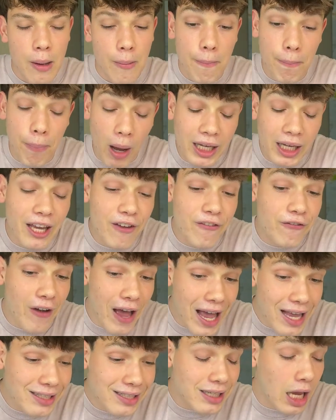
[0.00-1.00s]
by a
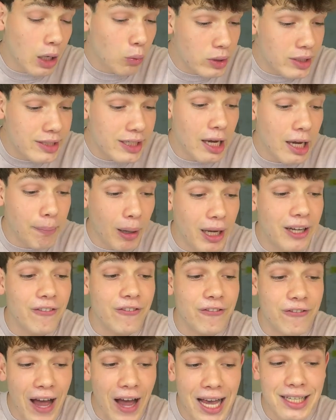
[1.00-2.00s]

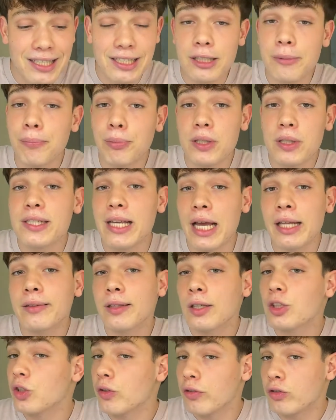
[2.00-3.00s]
vast
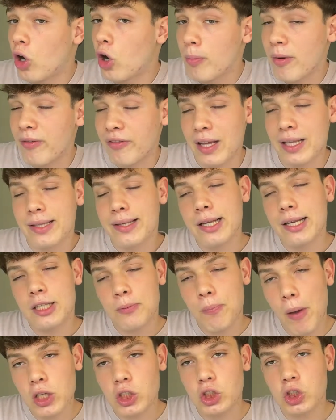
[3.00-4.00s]
percentage of Roma fans,
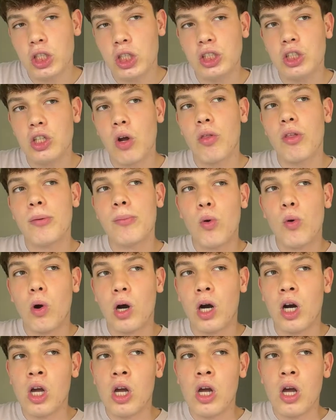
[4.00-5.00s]
especially, the
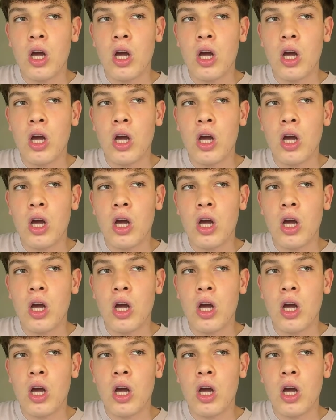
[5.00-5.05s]
more